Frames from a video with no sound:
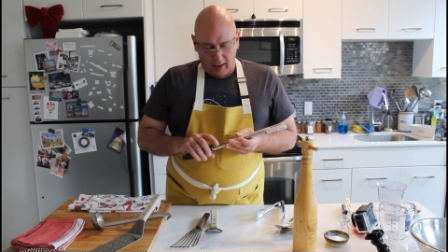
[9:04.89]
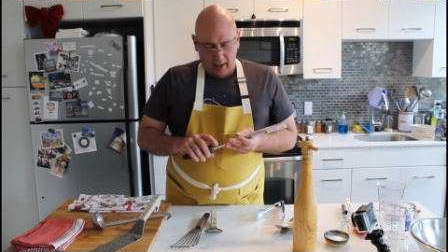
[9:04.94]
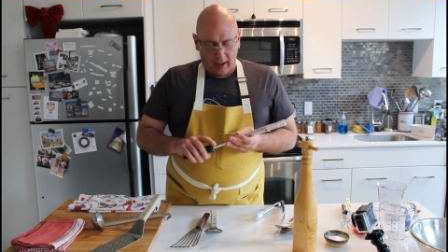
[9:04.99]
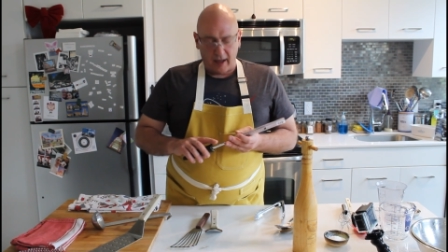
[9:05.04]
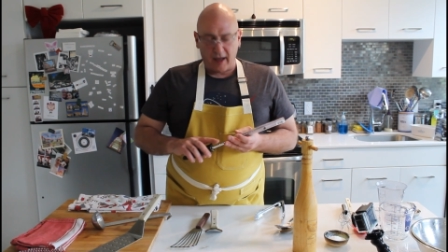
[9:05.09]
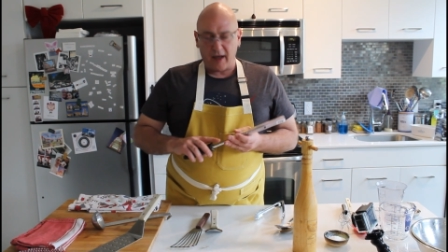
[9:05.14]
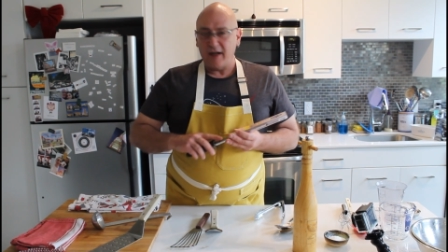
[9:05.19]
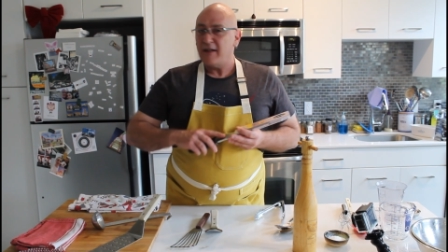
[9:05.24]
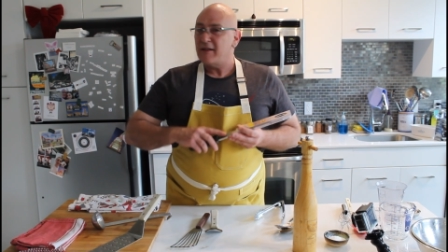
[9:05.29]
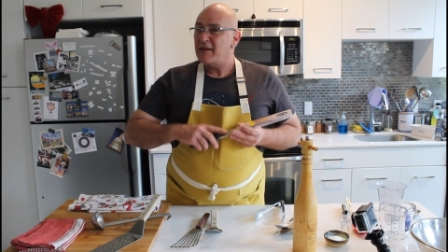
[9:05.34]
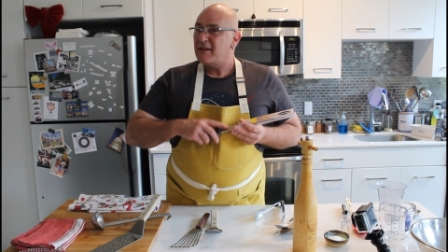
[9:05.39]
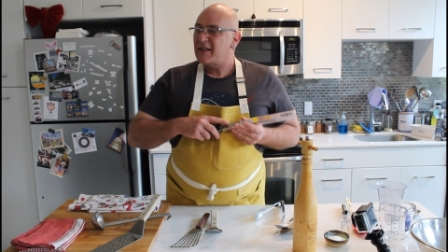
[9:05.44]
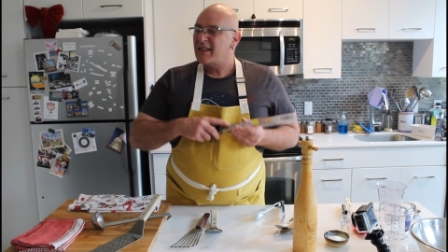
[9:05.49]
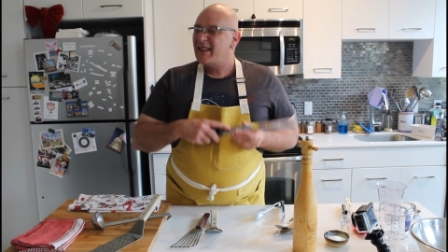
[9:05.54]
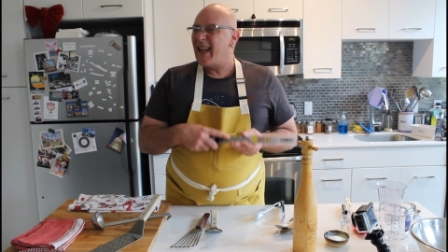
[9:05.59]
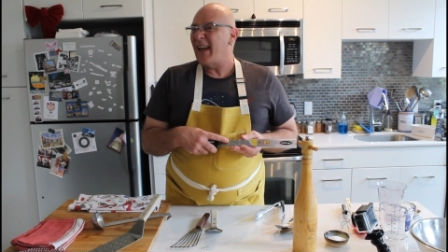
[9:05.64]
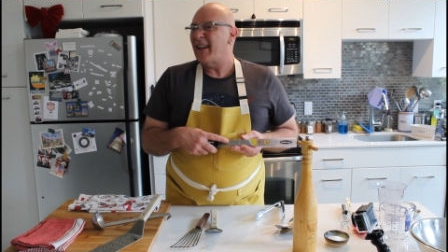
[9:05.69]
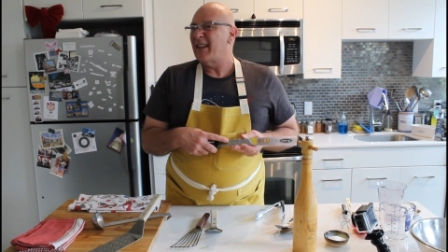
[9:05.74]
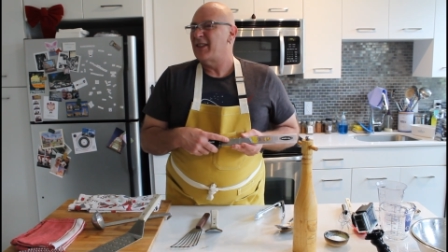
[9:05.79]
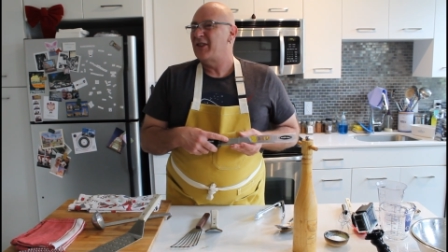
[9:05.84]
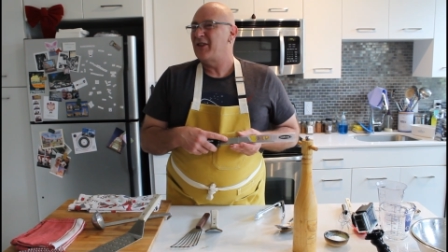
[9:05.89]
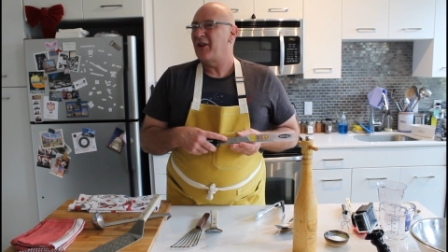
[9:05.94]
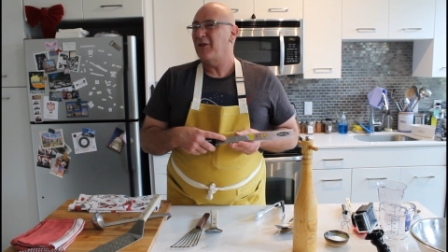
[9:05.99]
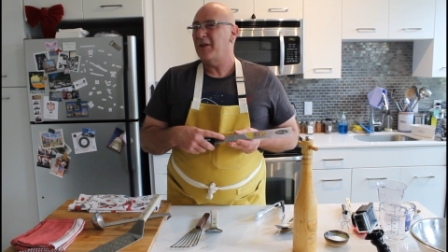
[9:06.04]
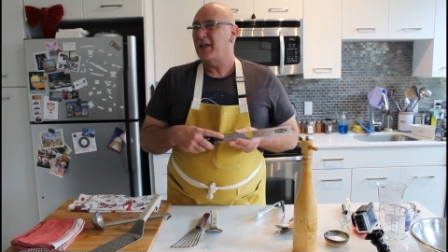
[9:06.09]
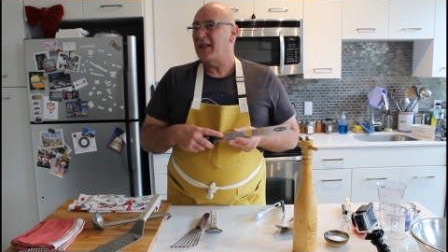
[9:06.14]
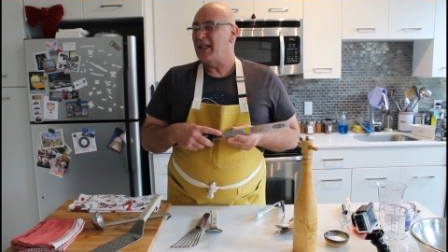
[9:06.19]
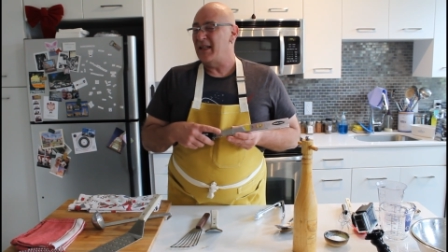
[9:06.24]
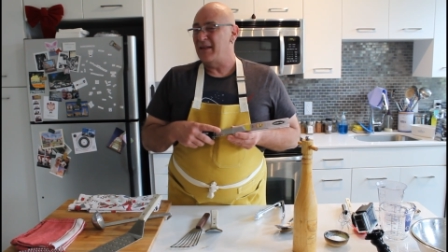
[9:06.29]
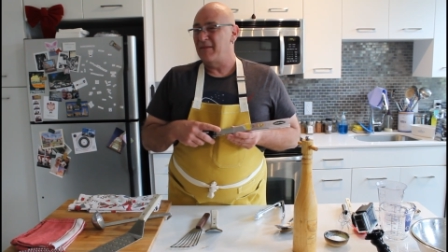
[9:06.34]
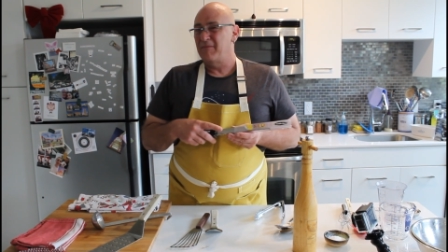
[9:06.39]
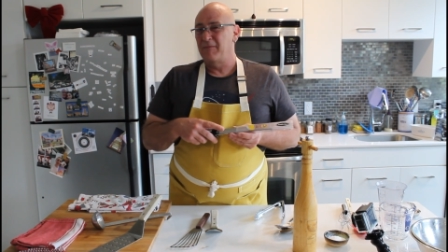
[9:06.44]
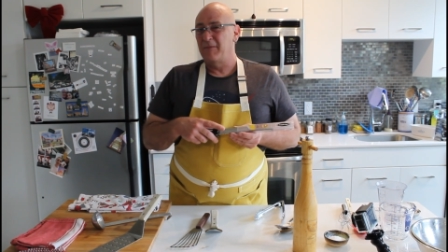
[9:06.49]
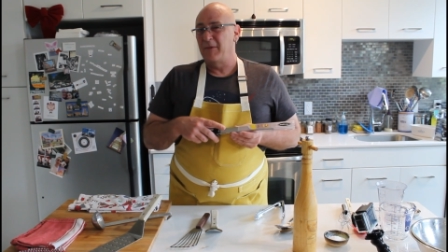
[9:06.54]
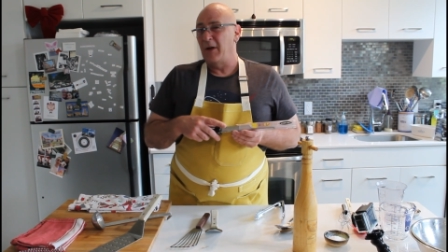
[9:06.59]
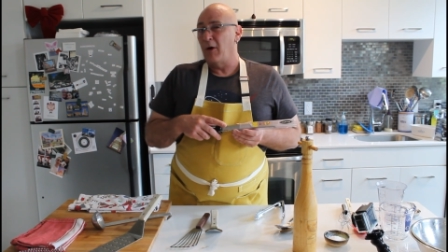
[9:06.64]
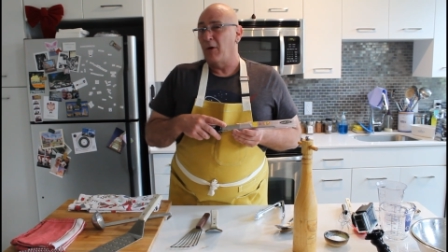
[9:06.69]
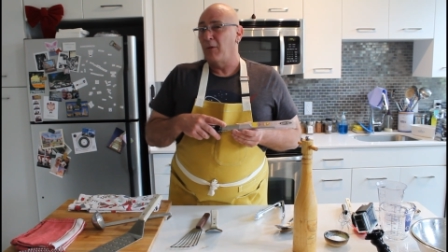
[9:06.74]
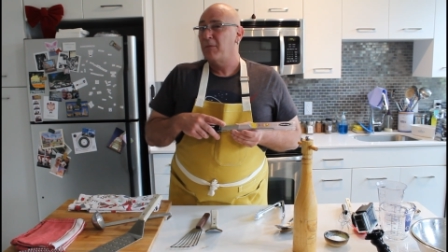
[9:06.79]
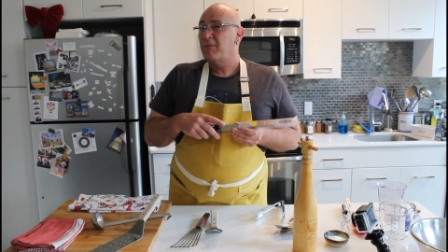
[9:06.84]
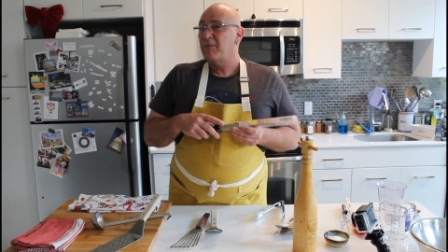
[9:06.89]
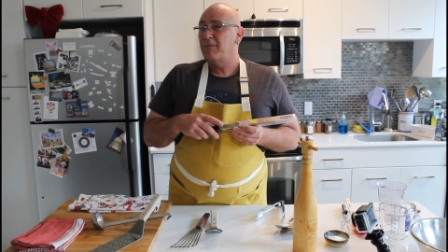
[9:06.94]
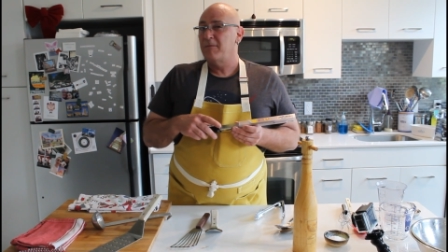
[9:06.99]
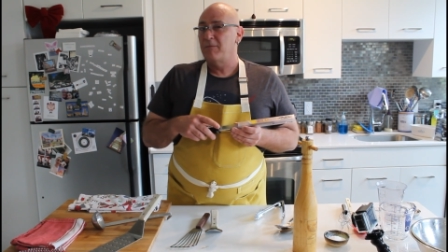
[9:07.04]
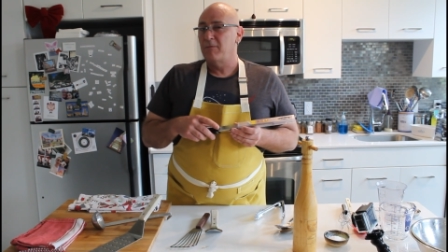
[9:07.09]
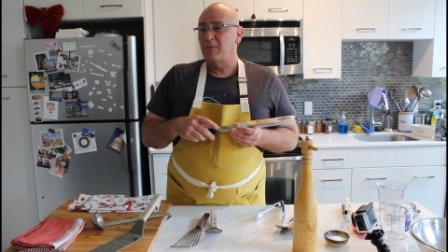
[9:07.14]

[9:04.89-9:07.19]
Uh, it's not necessarily, you know,